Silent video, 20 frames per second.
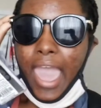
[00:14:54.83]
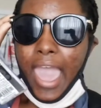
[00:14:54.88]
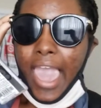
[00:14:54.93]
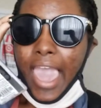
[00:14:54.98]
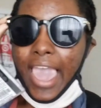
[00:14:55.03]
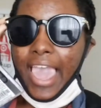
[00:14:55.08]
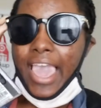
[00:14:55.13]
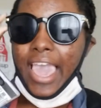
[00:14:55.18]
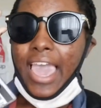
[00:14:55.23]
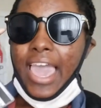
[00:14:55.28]

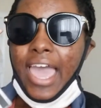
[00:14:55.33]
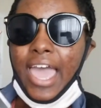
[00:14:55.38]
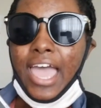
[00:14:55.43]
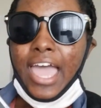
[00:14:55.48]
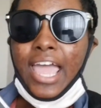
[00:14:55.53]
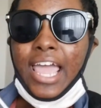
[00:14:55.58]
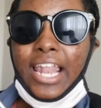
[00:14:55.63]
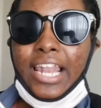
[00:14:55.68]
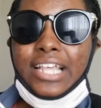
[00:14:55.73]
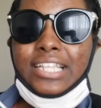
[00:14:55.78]

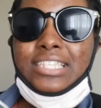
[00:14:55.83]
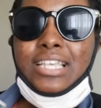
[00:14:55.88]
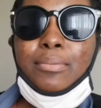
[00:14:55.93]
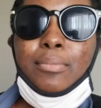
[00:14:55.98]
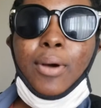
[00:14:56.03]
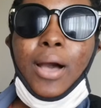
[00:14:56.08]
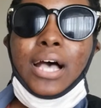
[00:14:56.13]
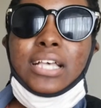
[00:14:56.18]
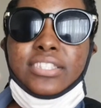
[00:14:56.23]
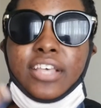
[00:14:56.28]
And
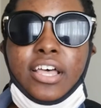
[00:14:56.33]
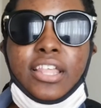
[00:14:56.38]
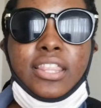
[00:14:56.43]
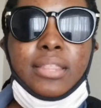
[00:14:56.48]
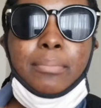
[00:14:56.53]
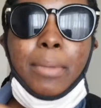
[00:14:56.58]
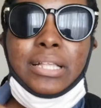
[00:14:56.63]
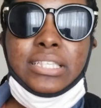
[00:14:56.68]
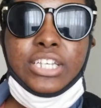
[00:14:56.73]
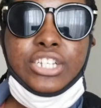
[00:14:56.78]
somewhere I saw
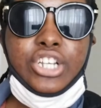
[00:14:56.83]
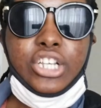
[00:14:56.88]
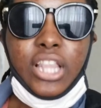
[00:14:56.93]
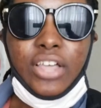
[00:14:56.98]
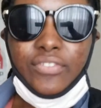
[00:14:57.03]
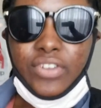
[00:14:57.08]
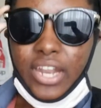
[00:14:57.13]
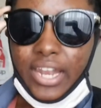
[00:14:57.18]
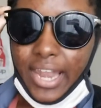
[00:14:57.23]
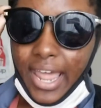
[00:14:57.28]
my teacher
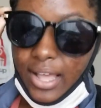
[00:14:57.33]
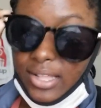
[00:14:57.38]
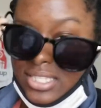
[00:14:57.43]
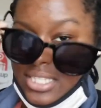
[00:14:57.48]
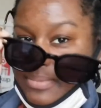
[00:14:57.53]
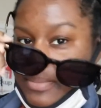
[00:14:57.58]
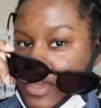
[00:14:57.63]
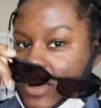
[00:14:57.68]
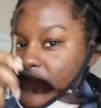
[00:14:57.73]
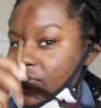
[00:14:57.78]
left an
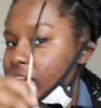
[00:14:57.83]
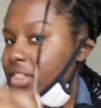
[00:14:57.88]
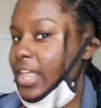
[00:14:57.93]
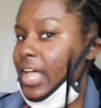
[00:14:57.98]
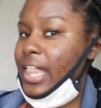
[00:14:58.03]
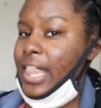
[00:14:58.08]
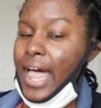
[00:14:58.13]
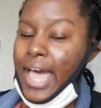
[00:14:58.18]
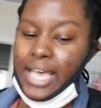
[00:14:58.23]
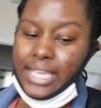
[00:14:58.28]
announcement for the
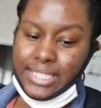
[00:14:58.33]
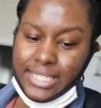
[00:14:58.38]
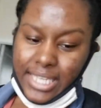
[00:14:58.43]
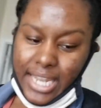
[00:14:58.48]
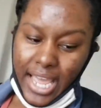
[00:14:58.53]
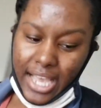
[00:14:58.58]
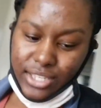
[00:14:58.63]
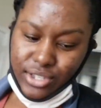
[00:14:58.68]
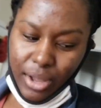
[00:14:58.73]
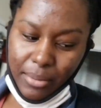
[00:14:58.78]
class
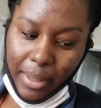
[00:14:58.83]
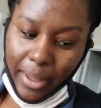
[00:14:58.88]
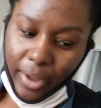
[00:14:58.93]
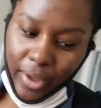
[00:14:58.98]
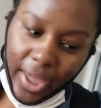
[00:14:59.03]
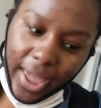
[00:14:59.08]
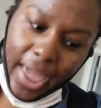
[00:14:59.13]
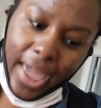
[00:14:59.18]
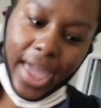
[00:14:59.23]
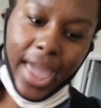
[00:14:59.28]
today. So I'm like,
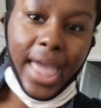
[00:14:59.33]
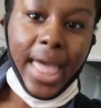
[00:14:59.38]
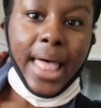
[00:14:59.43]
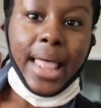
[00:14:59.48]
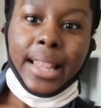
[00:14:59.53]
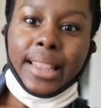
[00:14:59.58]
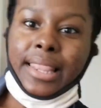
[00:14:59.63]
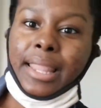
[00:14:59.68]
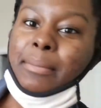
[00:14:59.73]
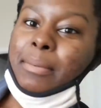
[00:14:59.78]
okay,
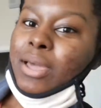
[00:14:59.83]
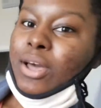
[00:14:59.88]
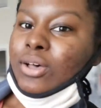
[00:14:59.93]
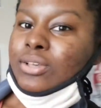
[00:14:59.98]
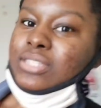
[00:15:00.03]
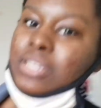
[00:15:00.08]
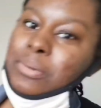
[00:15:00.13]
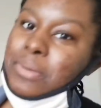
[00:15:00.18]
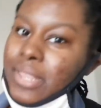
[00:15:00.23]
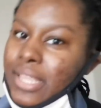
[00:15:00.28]
let me go
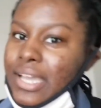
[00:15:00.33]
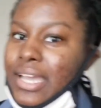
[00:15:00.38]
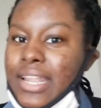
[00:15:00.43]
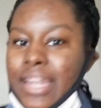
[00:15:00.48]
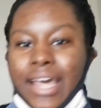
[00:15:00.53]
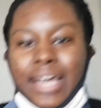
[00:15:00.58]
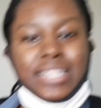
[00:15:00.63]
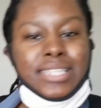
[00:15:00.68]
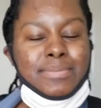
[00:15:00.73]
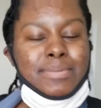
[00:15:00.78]
see what the
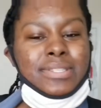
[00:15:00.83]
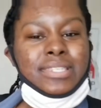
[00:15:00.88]
announcement's